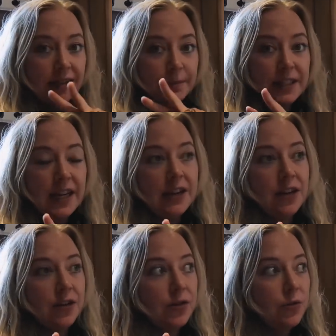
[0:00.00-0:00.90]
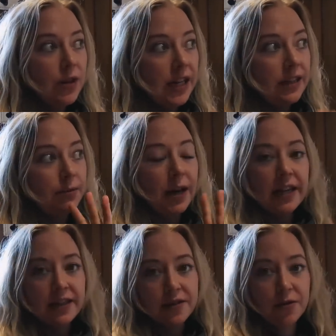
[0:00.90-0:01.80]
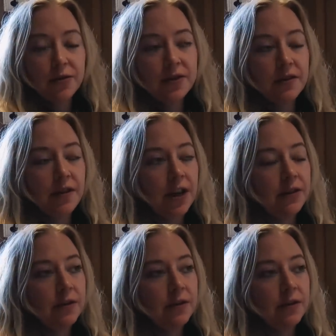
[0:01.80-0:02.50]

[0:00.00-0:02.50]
I'm staying here two days right next to Cruz de Ferro.